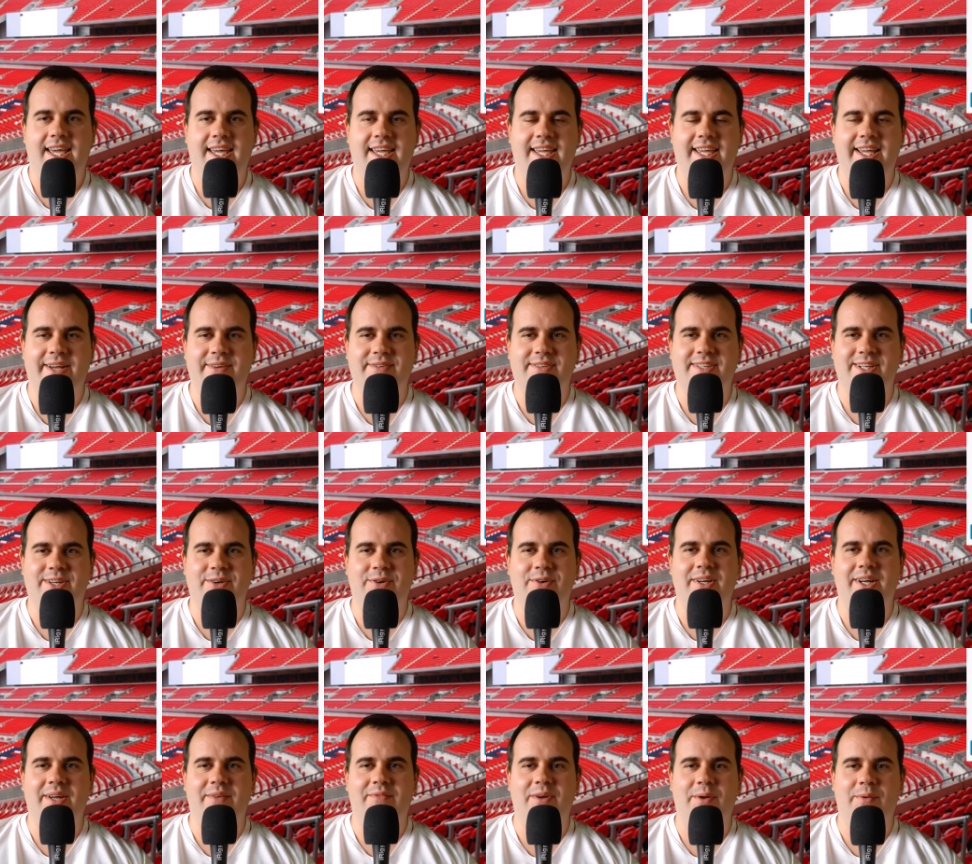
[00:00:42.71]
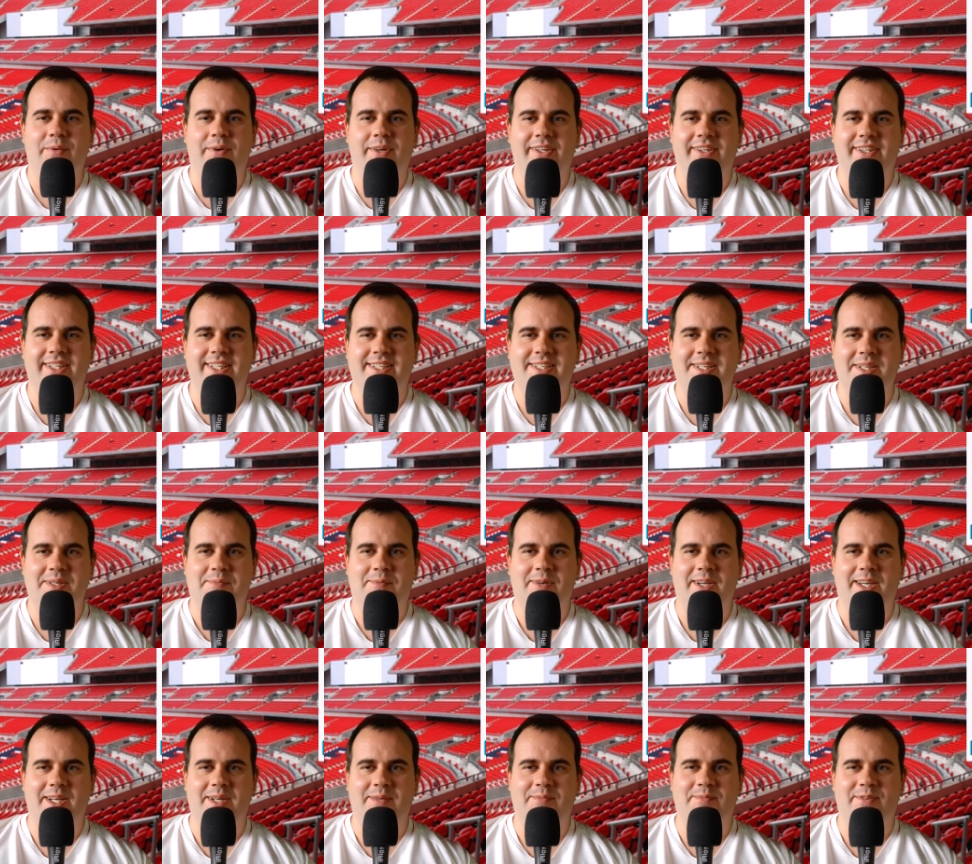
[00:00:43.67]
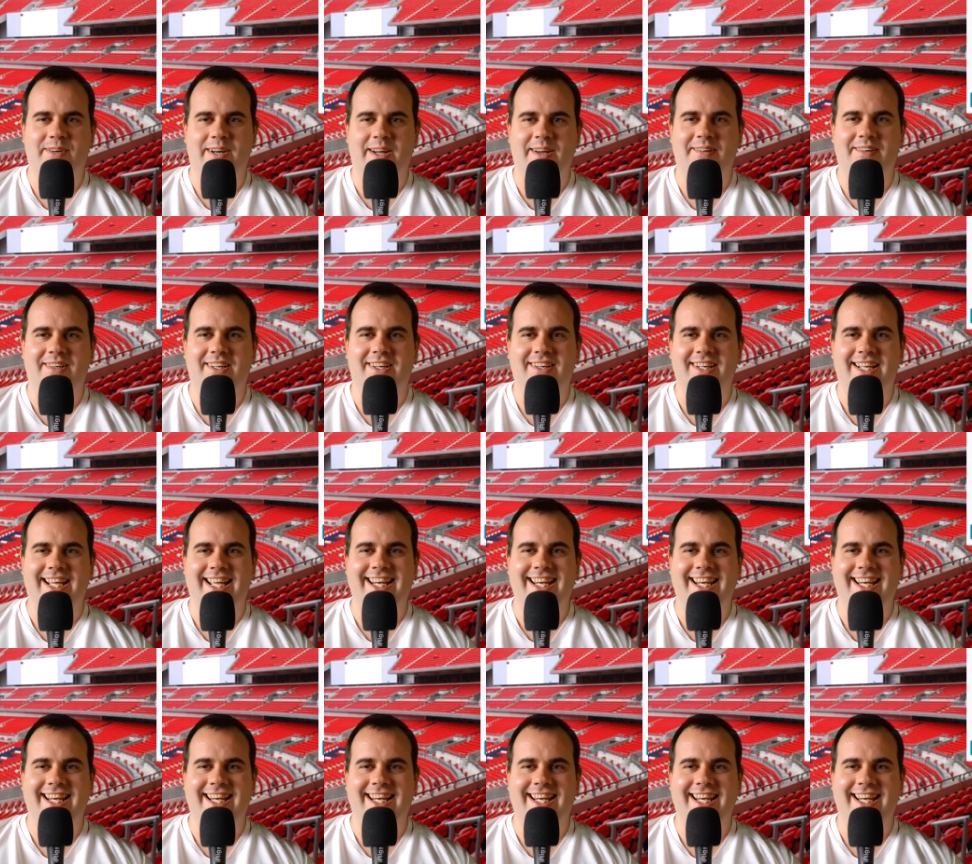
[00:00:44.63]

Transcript: Hey, how's it going, everyone? This is P D Proudlock,